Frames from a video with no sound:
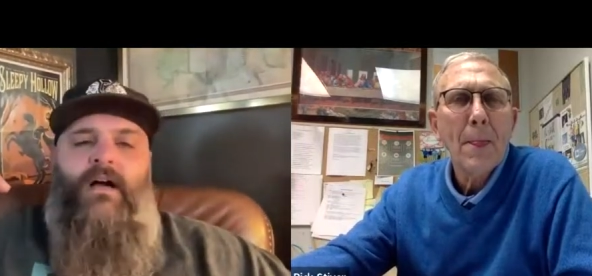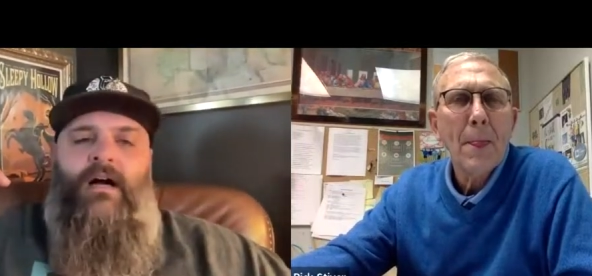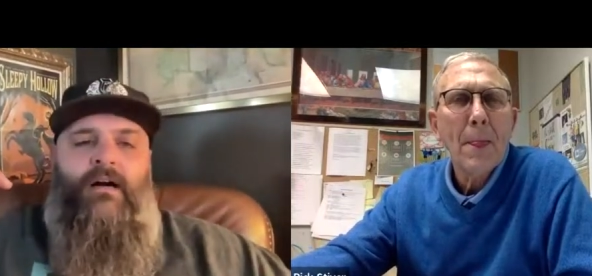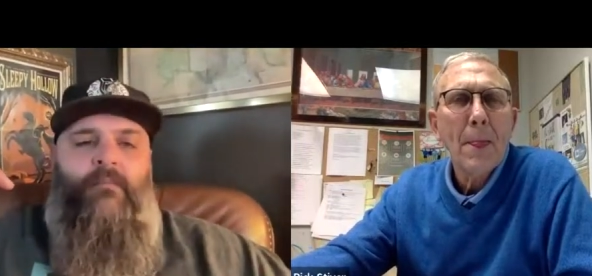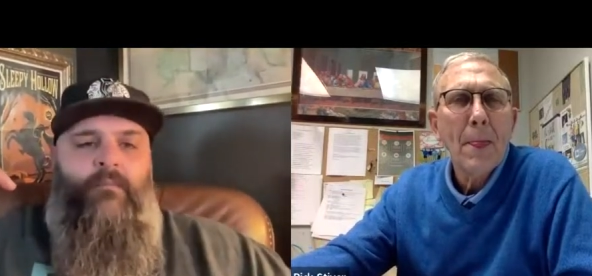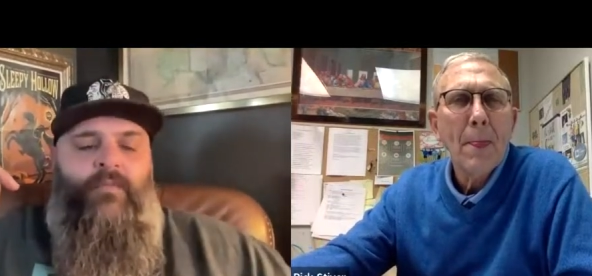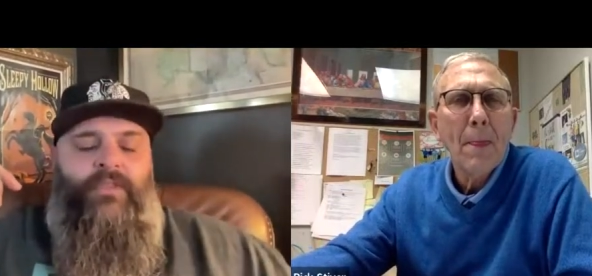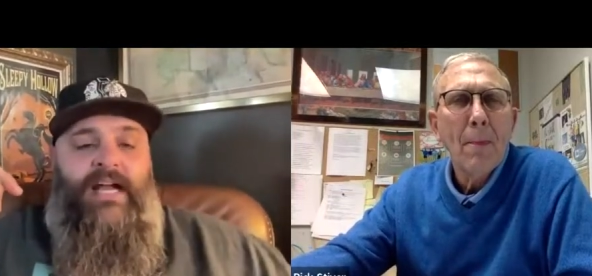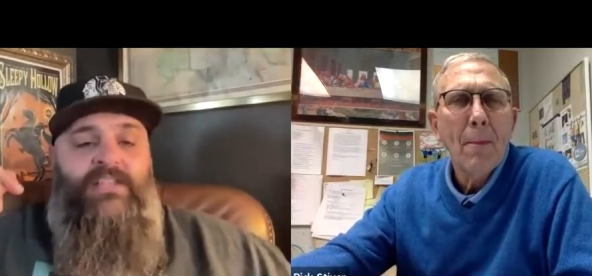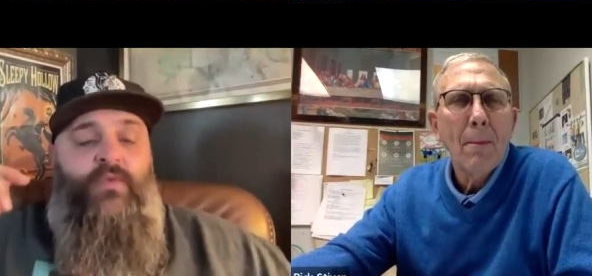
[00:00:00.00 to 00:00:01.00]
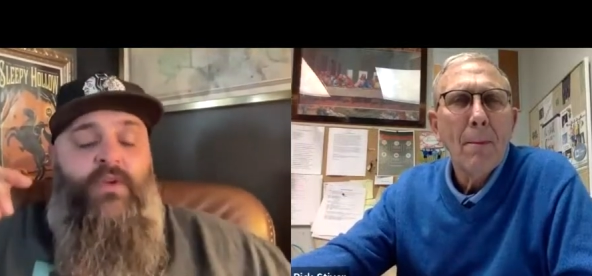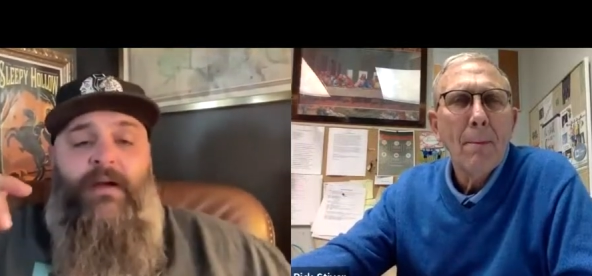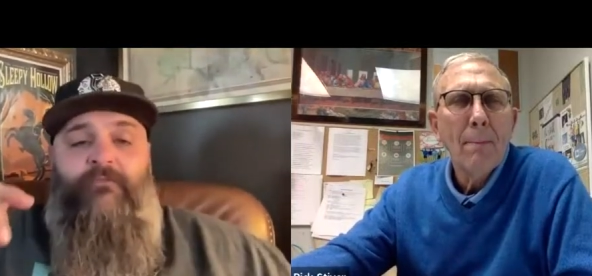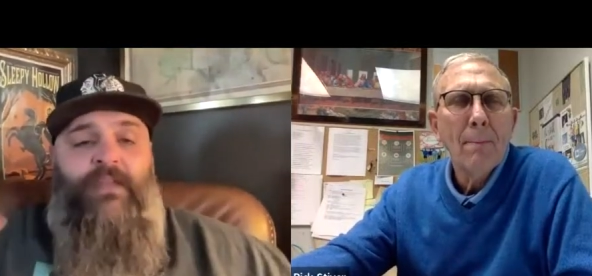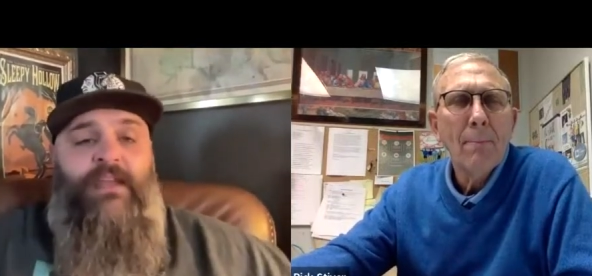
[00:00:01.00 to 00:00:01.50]
Speaker 1: Um, that's one of
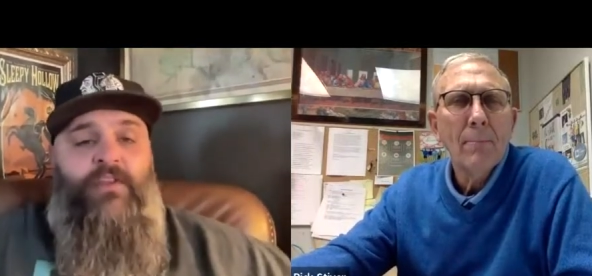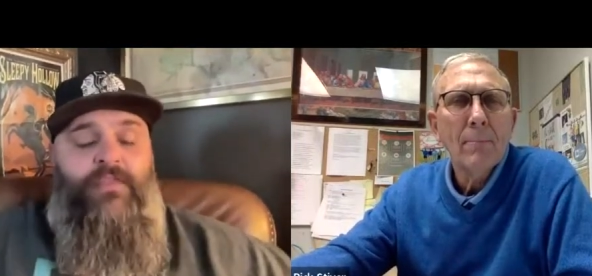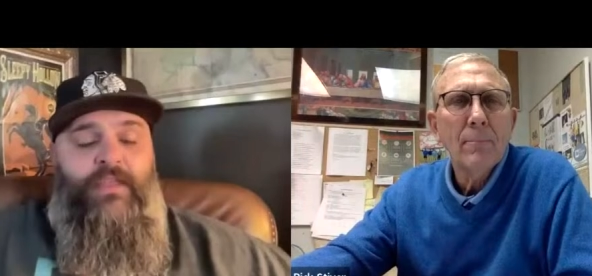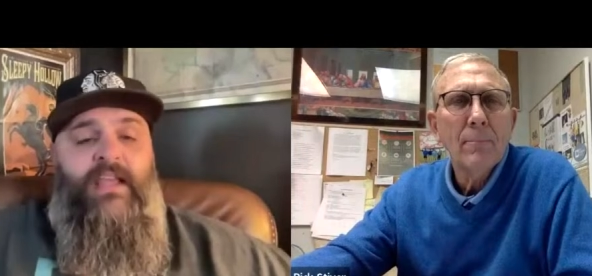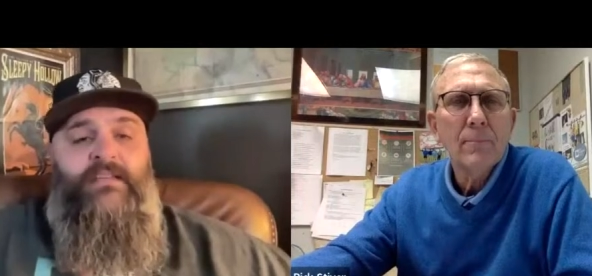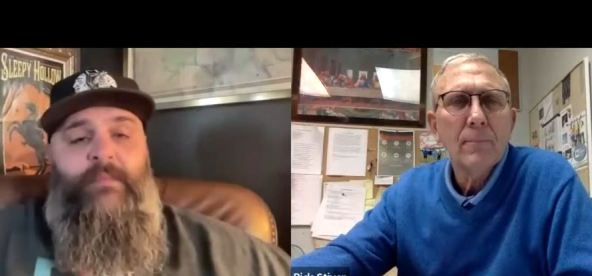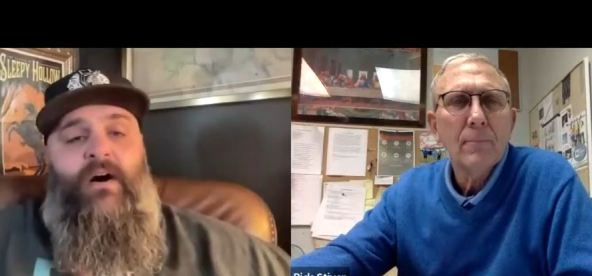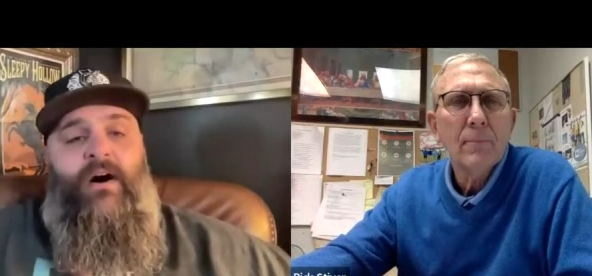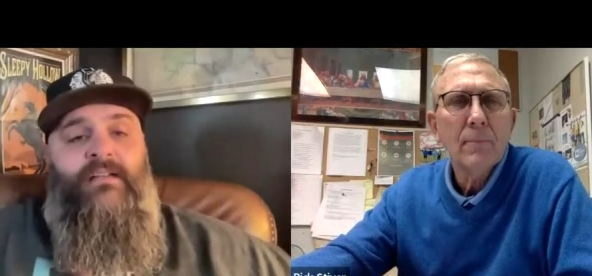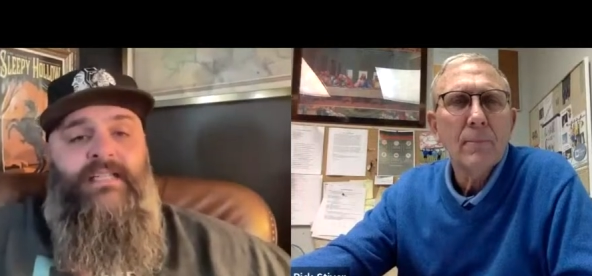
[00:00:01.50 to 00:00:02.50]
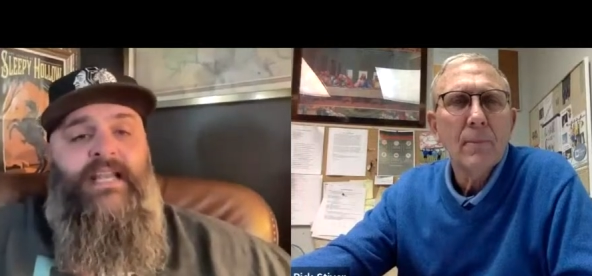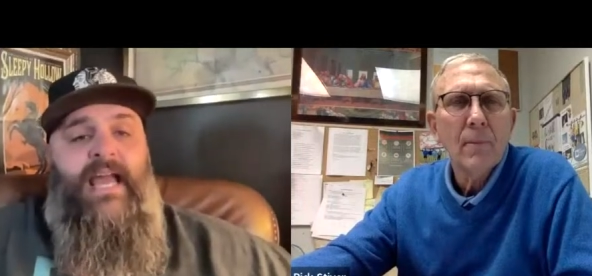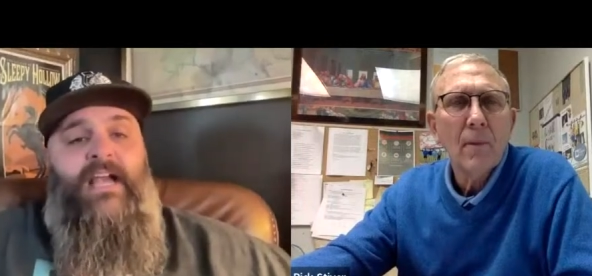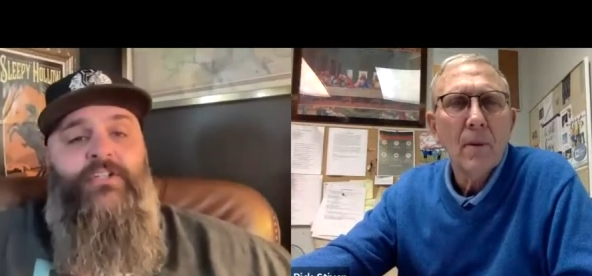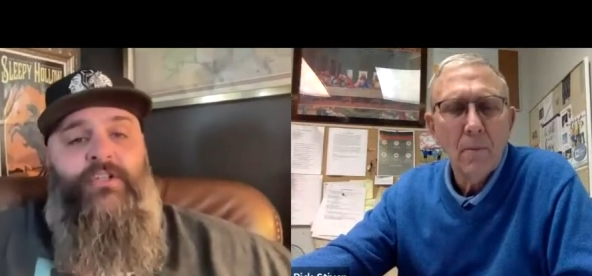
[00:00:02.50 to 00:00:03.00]
my favorite things about hunting.
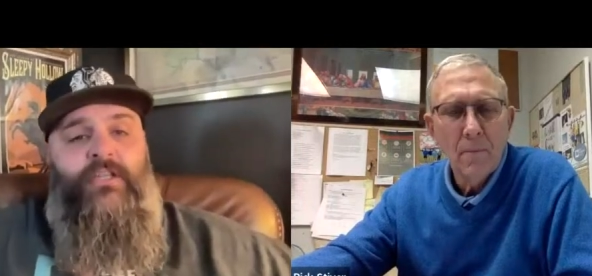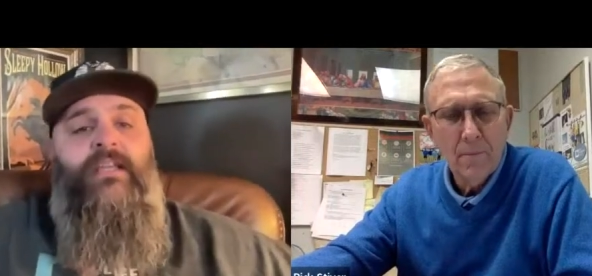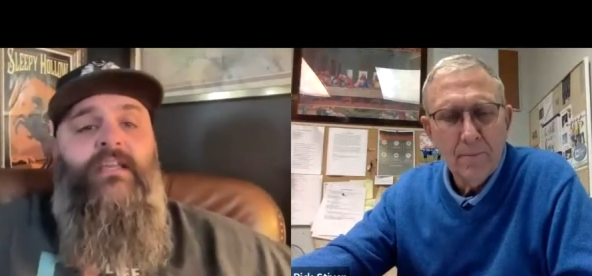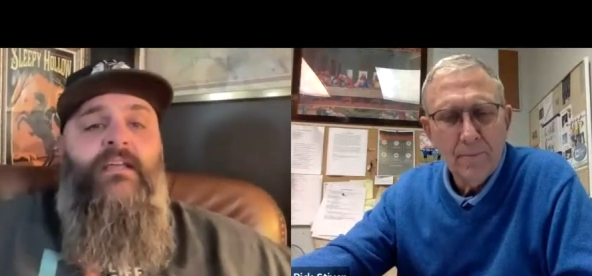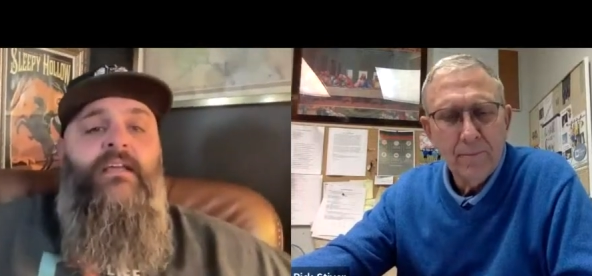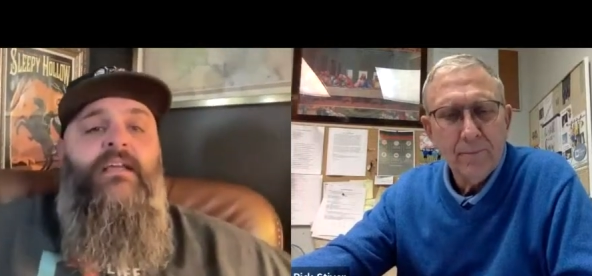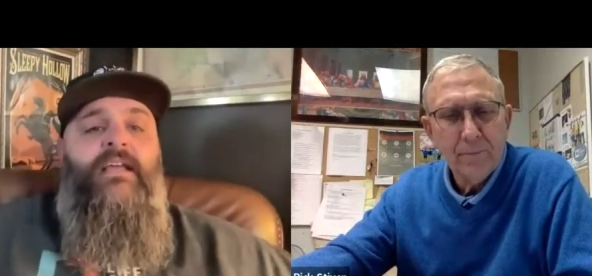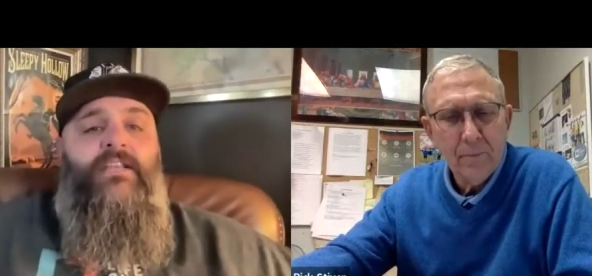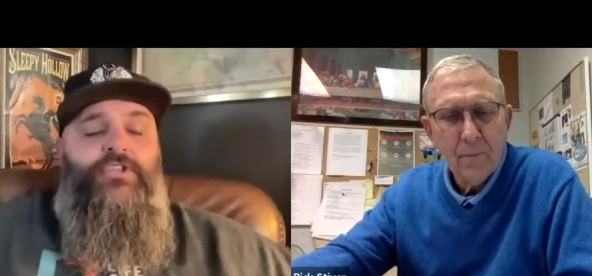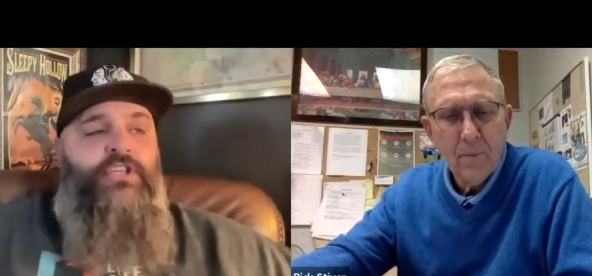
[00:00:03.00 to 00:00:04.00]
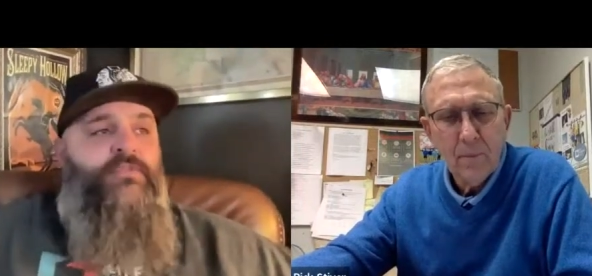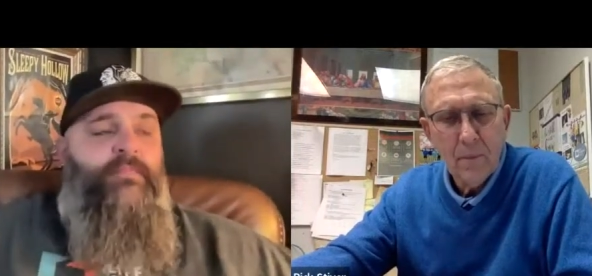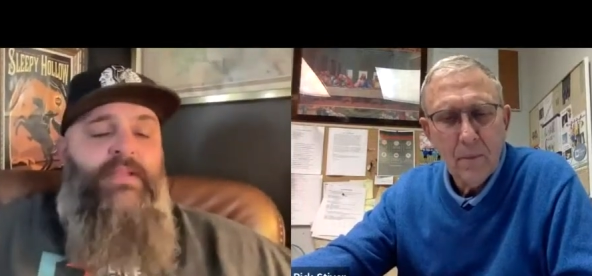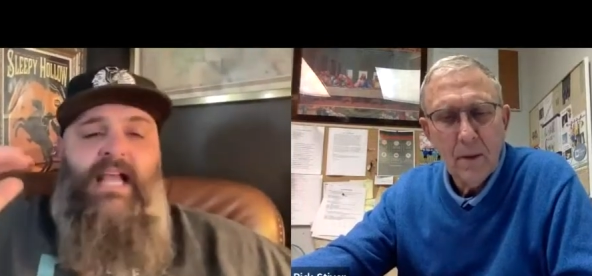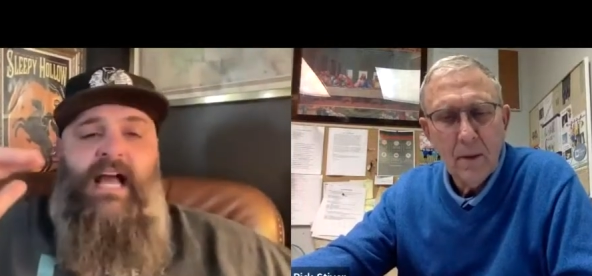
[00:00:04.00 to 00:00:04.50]
Actually, is
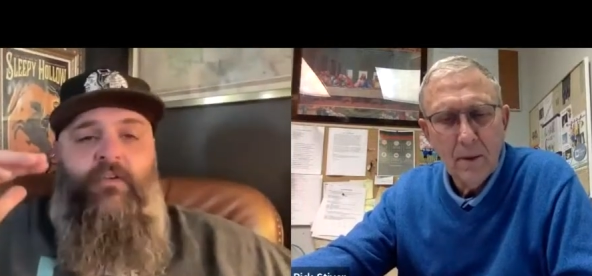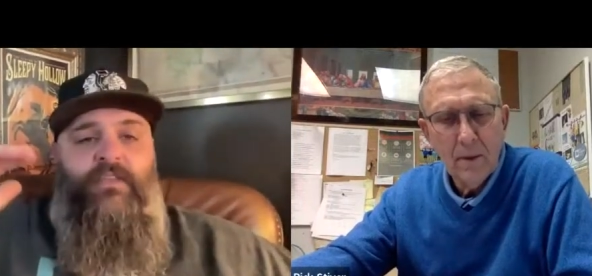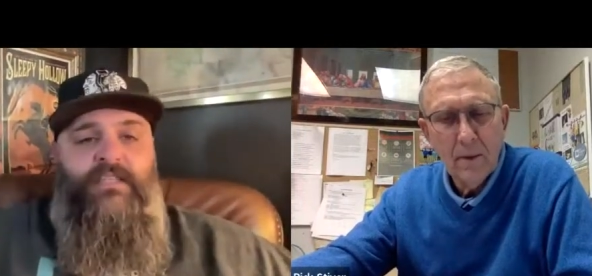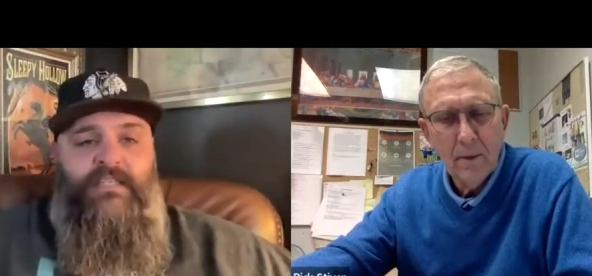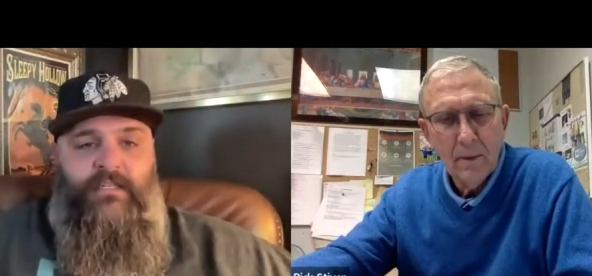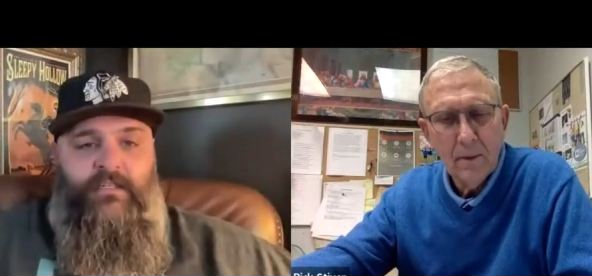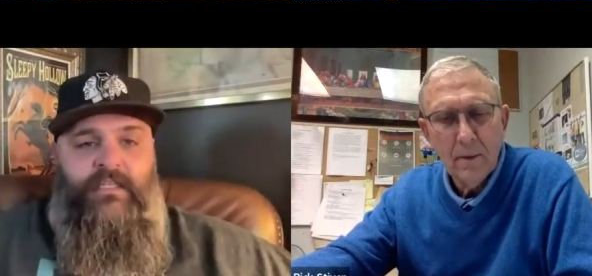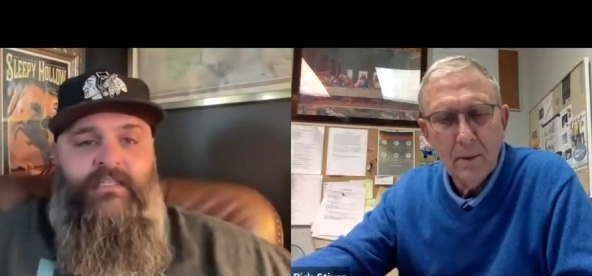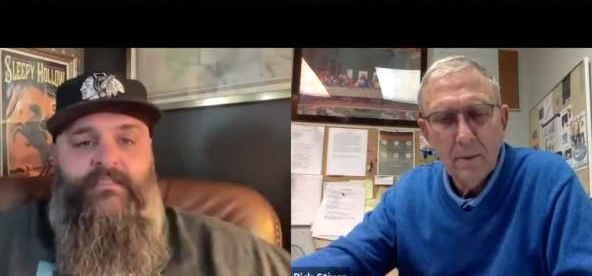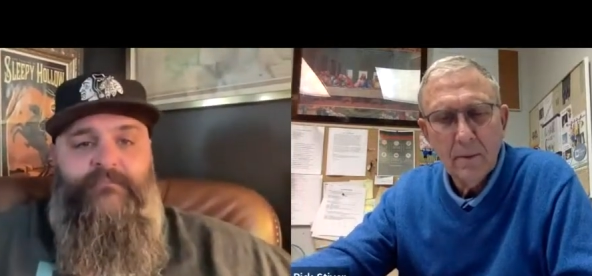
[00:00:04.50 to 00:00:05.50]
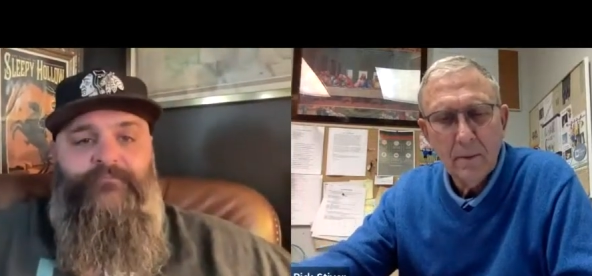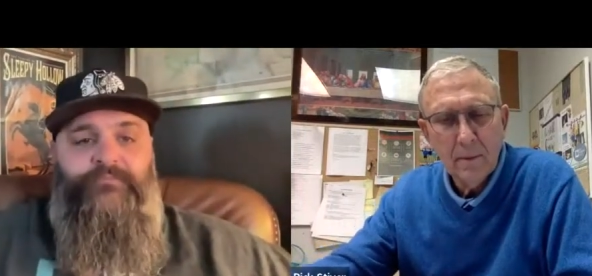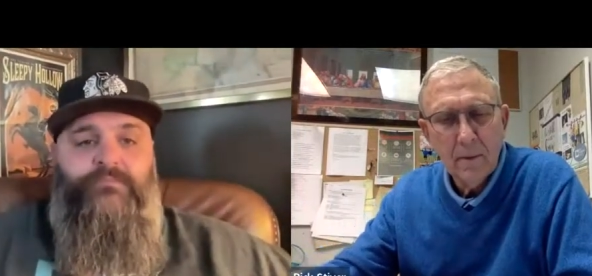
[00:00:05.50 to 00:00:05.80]
just being out in the stillness.